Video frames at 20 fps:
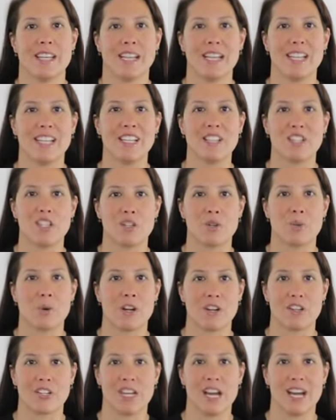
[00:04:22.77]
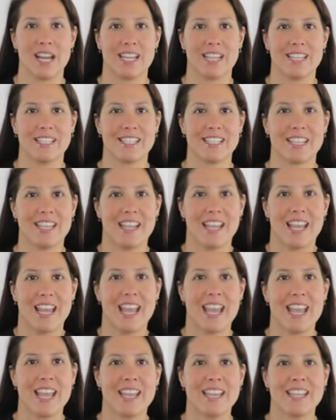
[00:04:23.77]
into our diet.
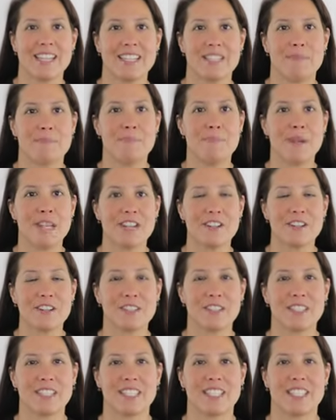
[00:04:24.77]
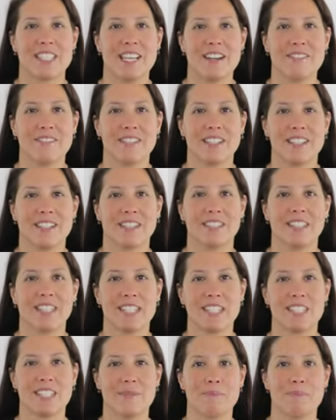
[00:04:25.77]
And bitters is
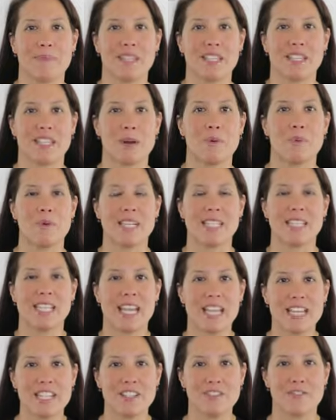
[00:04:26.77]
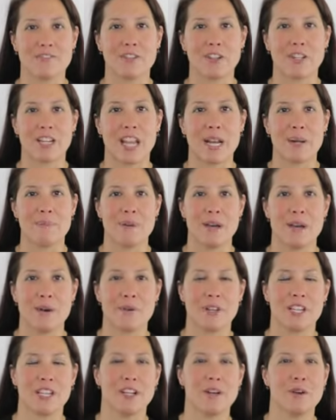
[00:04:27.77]
definitely something that we tend to forget
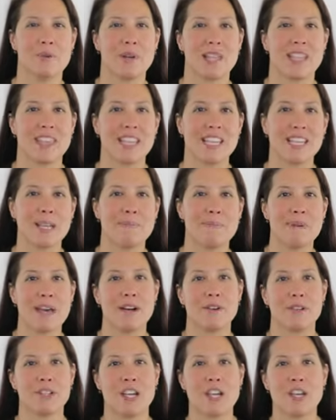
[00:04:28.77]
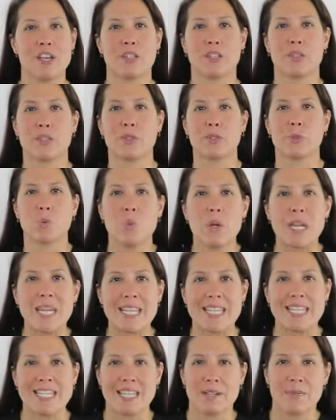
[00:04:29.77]
about. You know, we think about
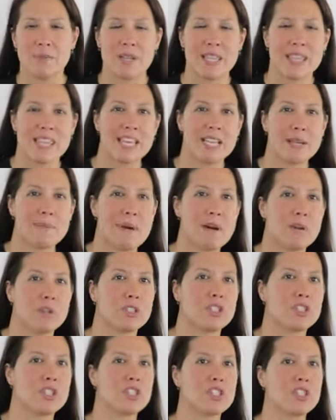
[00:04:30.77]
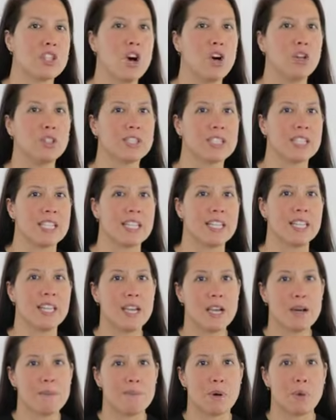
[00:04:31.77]
sweet and we think about salty,
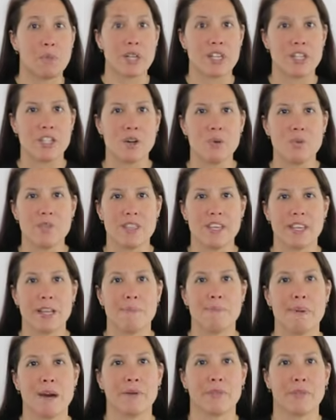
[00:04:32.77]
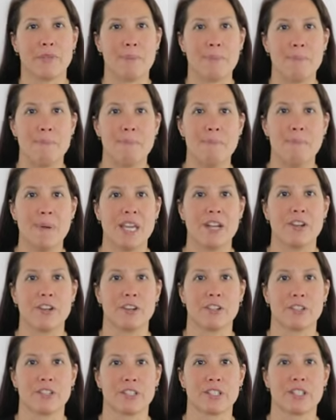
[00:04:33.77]
but we don't think about the
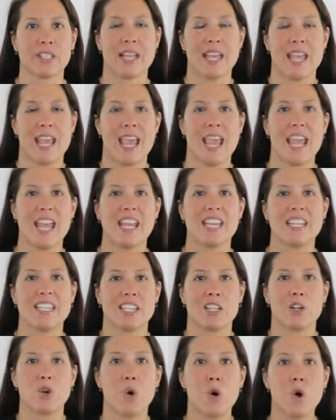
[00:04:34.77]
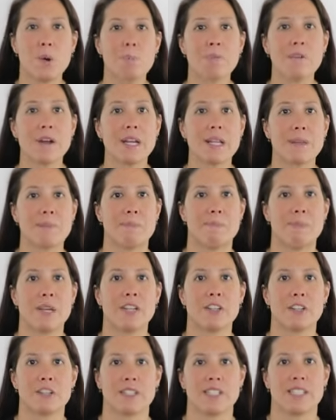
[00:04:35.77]
bitters. And incorporating
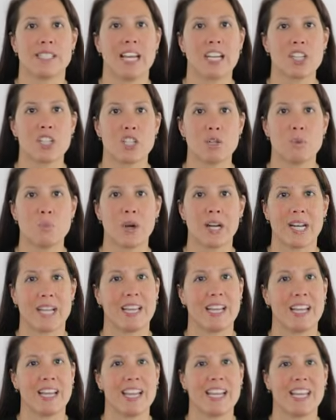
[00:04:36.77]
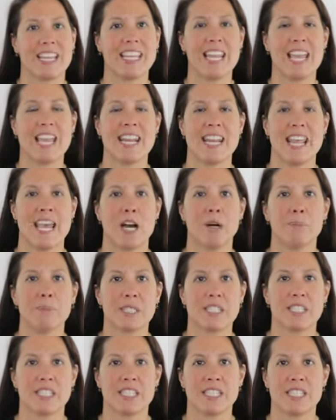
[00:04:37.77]
bitters is actually what again
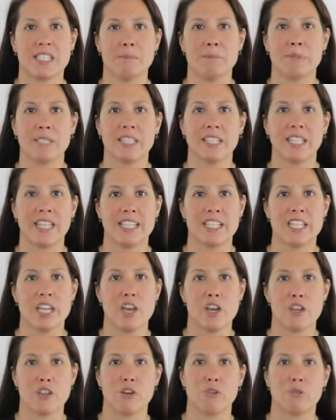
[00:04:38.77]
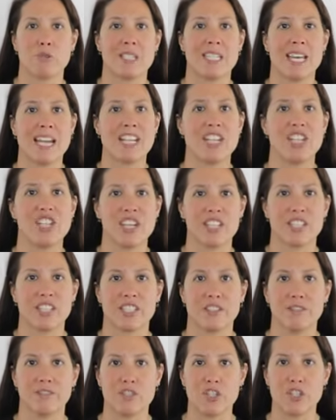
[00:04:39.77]
helps to stimulate those
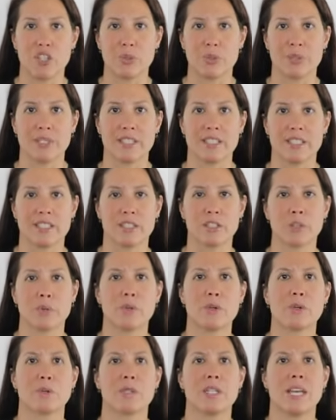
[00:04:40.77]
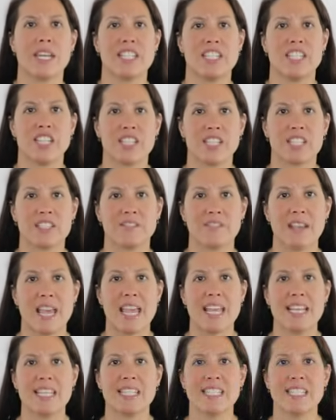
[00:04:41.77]
digestive juices, so those digestive
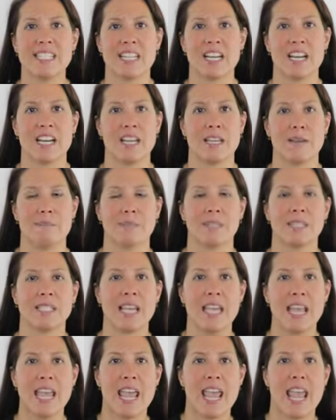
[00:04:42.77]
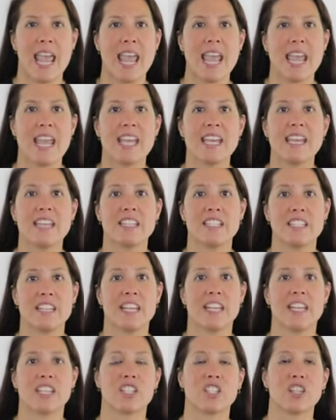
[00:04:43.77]
enzymes, and
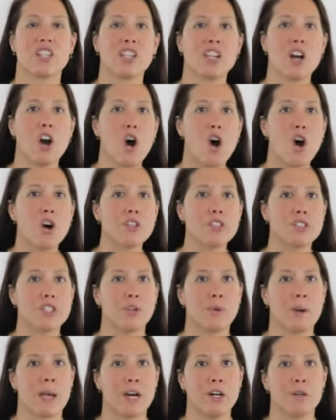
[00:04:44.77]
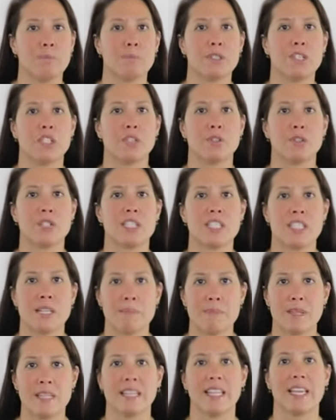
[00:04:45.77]
it's going to also help to
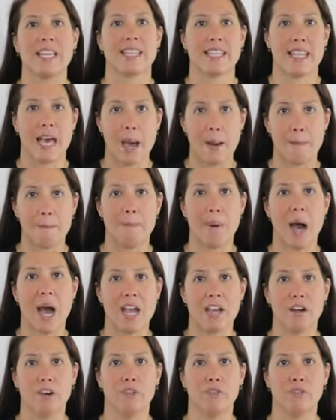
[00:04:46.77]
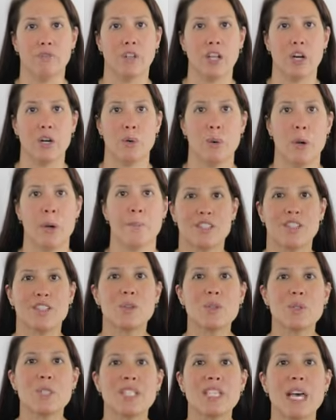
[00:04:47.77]
stimulate that bile flow.
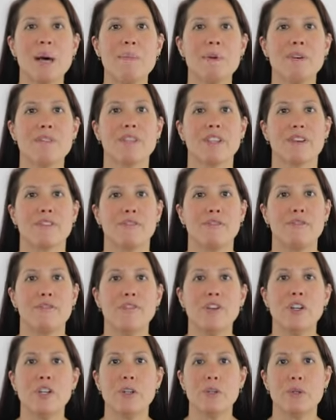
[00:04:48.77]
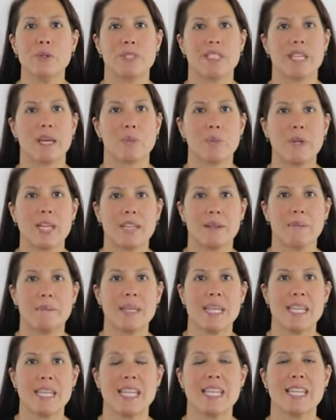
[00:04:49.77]
So some of the foods that we could
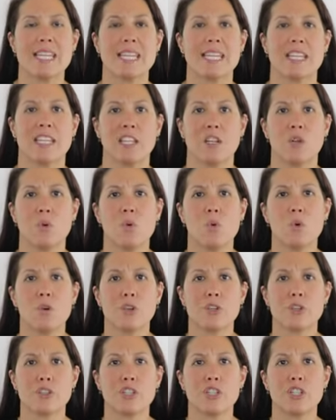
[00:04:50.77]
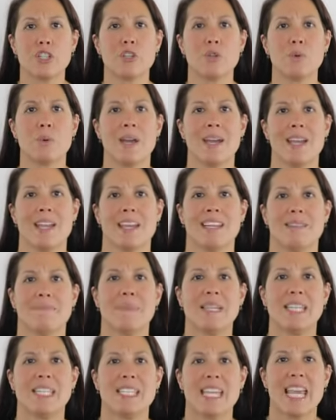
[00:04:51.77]
be eating in order to
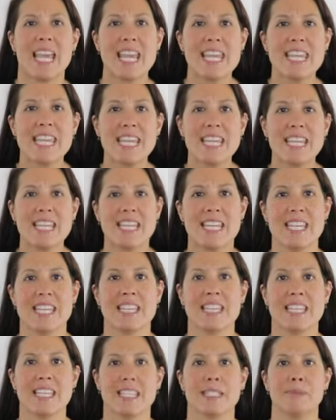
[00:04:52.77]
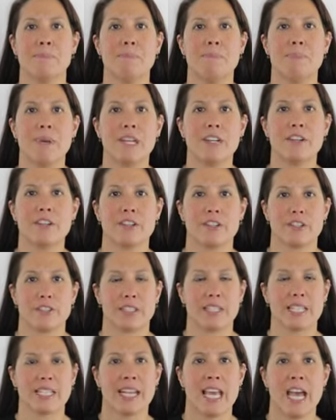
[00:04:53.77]
be taking in these
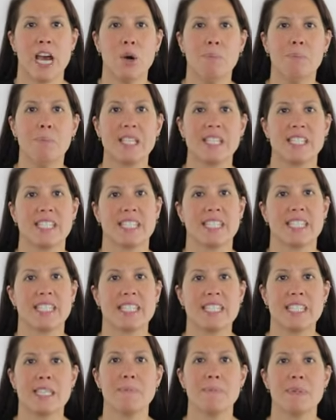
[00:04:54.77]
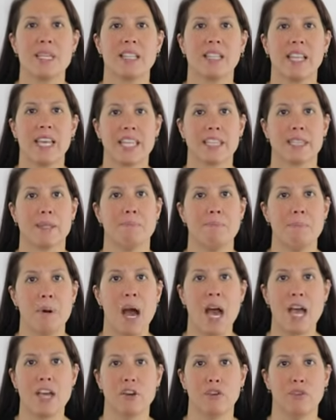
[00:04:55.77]
bitters and helping to stimulate the
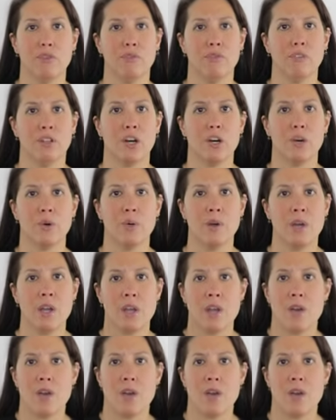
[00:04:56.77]
bile flow